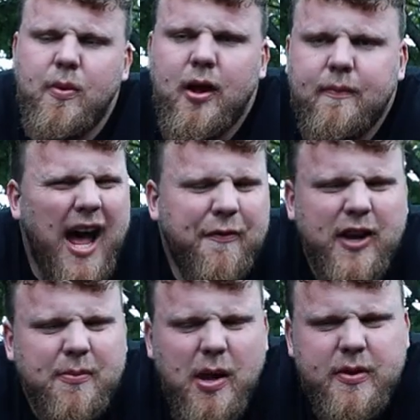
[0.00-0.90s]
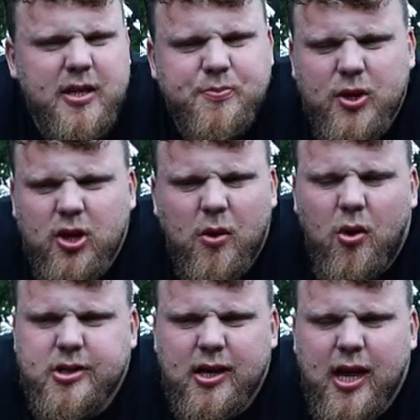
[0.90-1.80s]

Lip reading: but I think maybe just because I wasn't